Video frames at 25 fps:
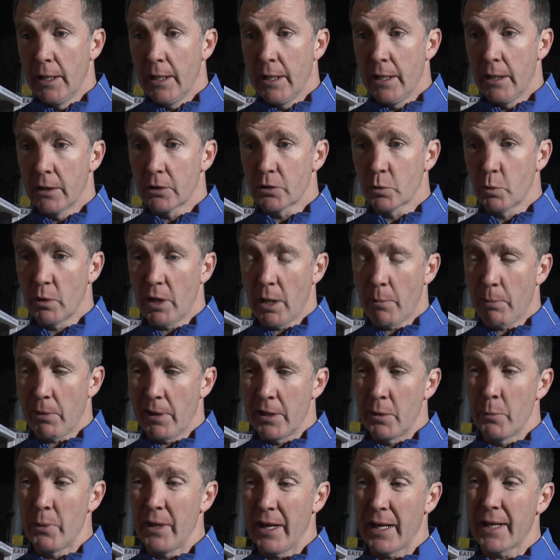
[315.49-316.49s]
So we are
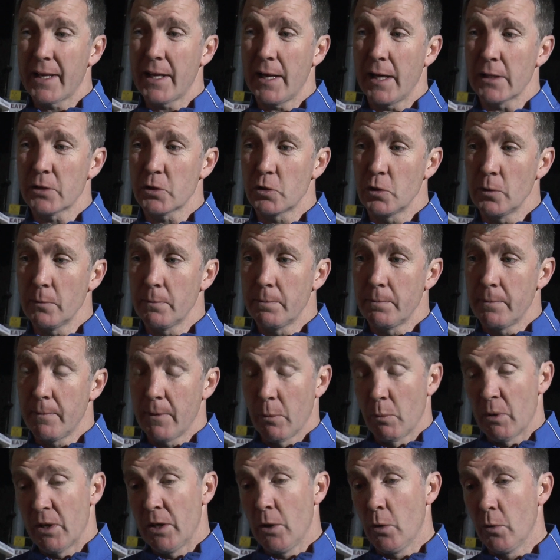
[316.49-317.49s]
playing a bit of catch-up,
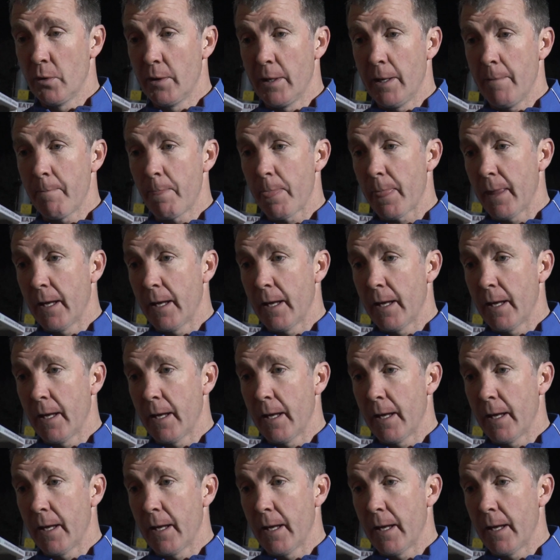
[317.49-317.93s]
and we know that,